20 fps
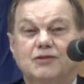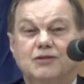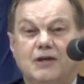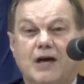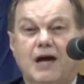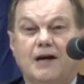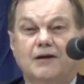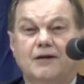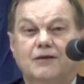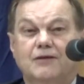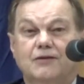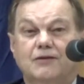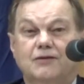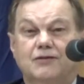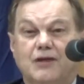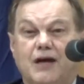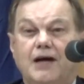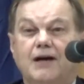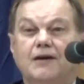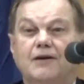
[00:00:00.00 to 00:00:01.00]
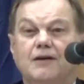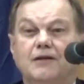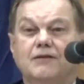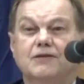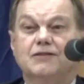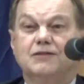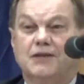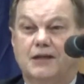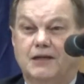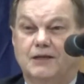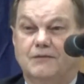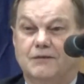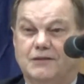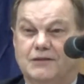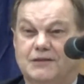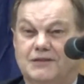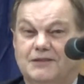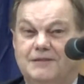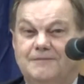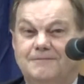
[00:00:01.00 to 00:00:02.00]
Scotland are tired of the sight of
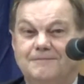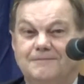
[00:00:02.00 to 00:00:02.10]
us.